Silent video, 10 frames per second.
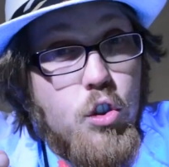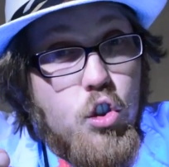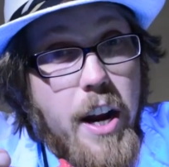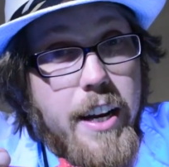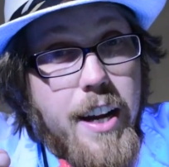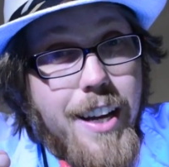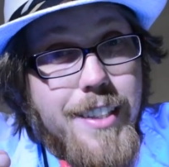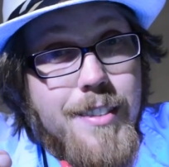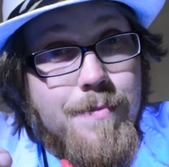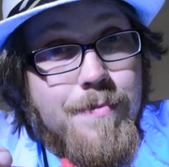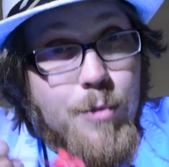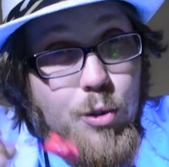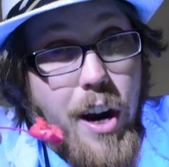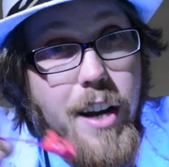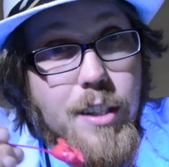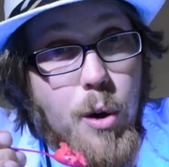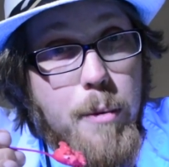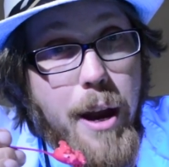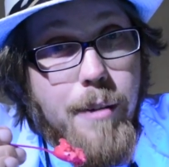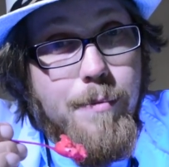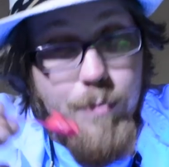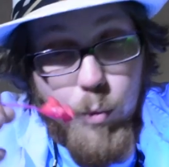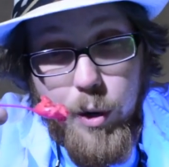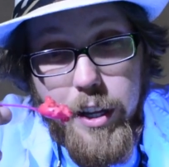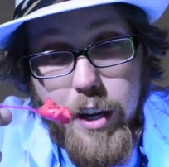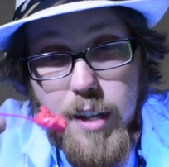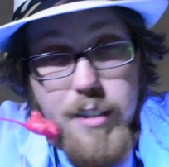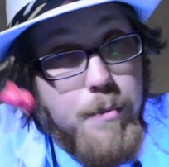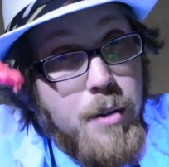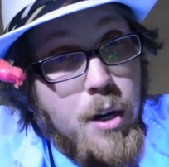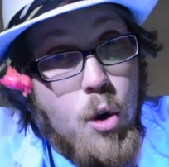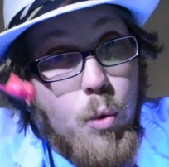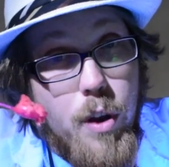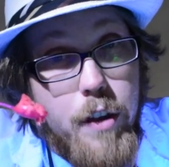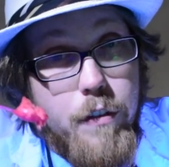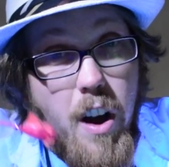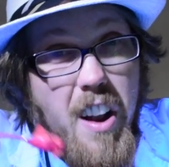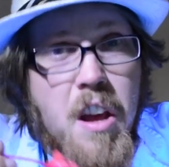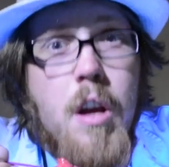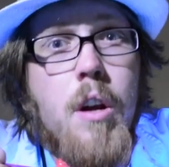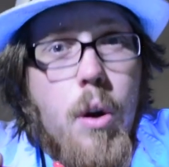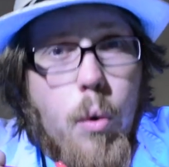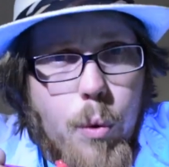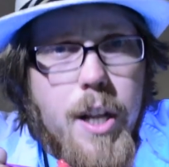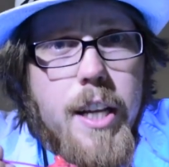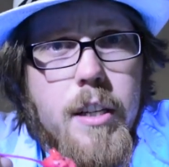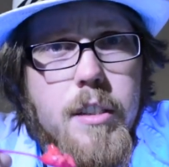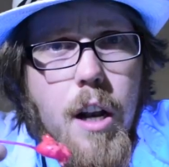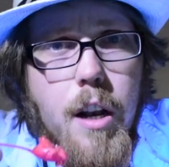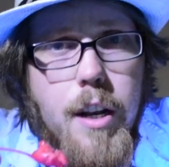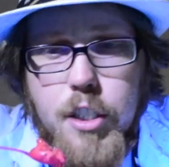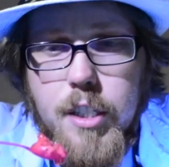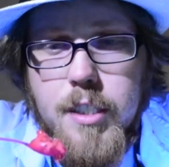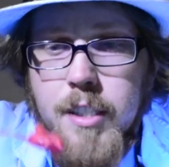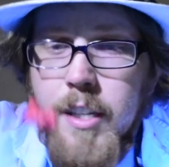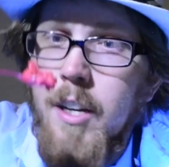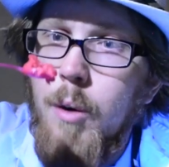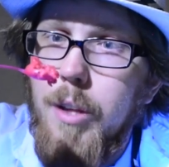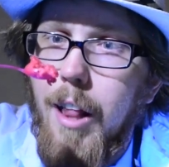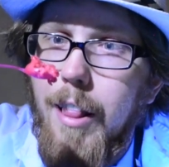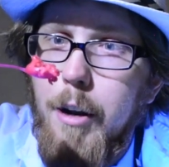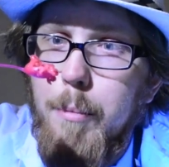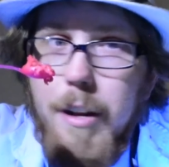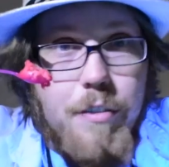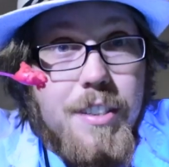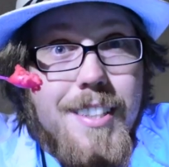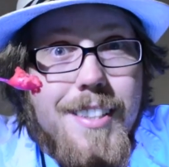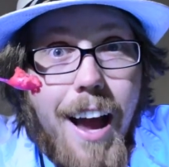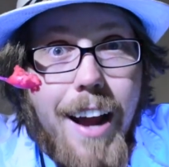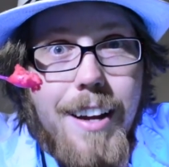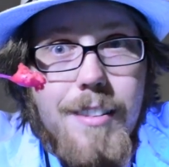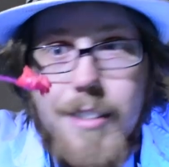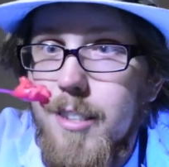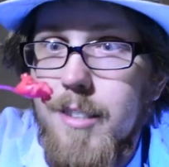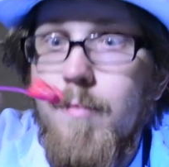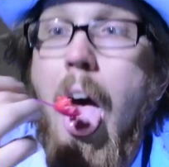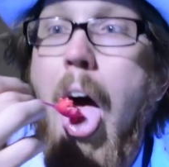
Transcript: Try it, guys. Try a sorbet. Really awesome, really fun, really delicious, with a little bit of science.